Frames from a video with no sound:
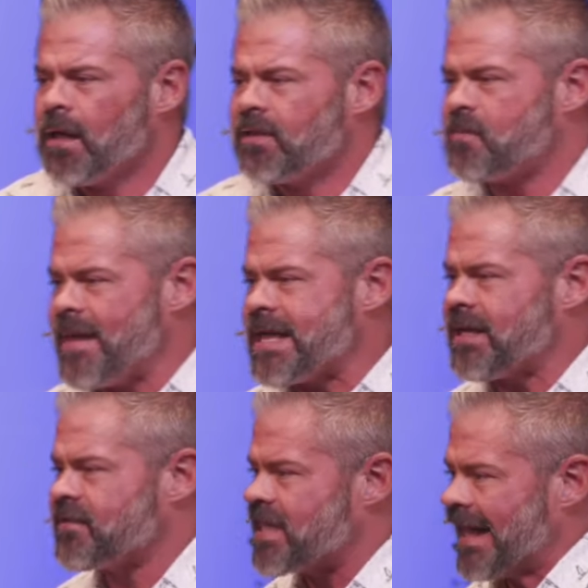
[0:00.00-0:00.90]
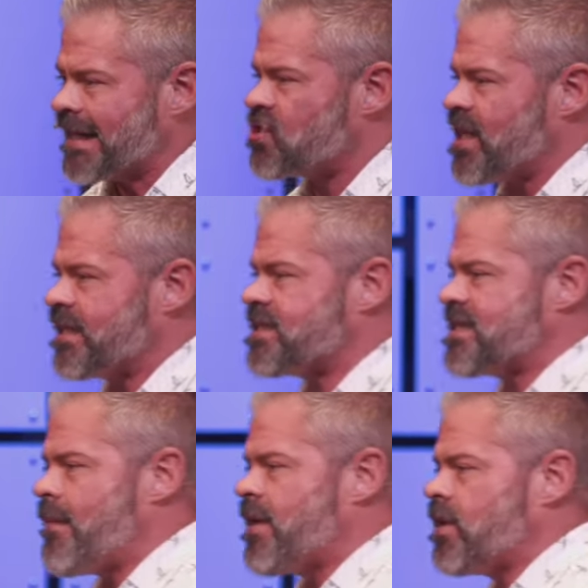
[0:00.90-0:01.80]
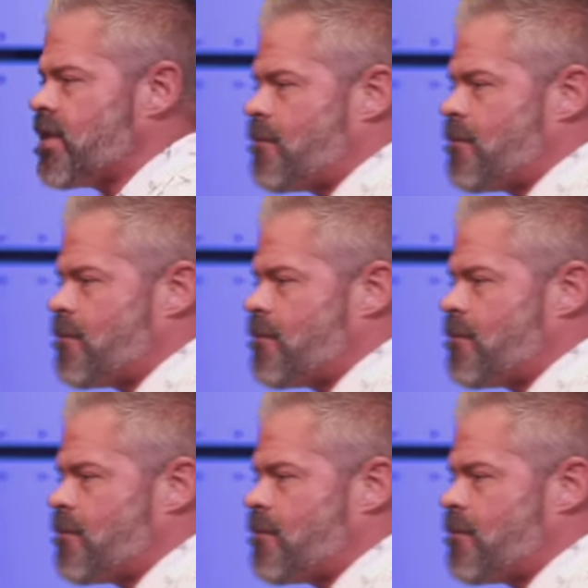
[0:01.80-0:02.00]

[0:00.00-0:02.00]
Speaking of second chances, how many know